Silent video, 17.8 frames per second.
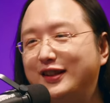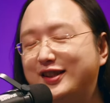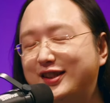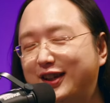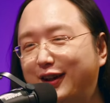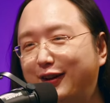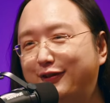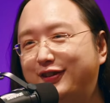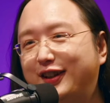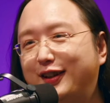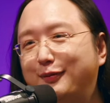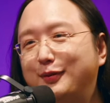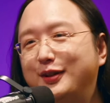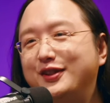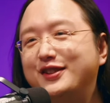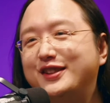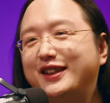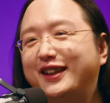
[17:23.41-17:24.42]
the they, they,
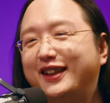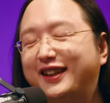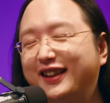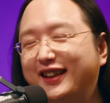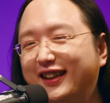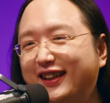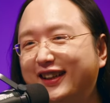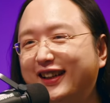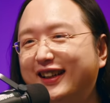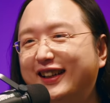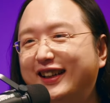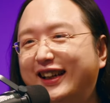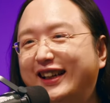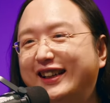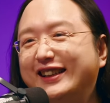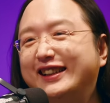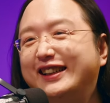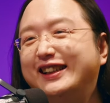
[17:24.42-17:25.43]
they, carry the heaviest